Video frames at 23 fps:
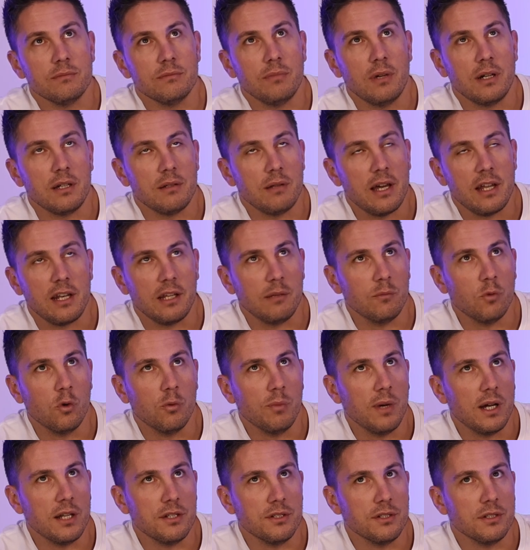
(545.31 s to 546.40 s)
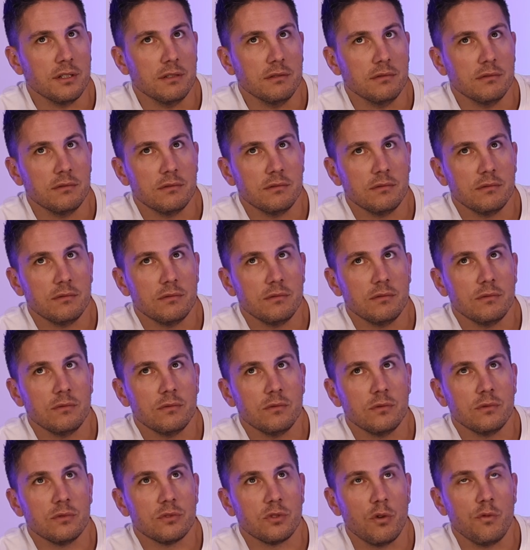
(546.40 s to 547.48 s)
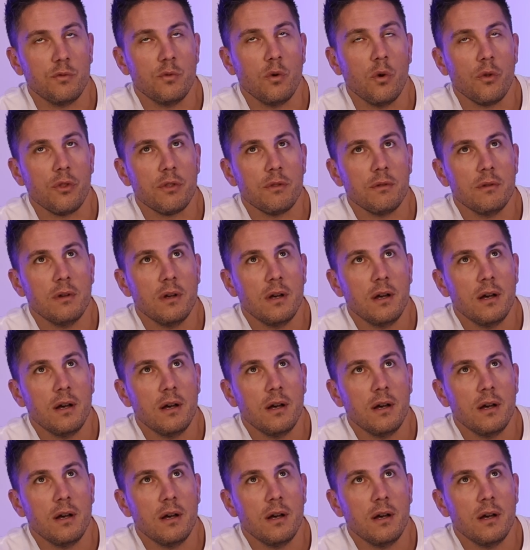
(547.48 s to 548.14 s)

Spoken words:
by adding more budget and so forth.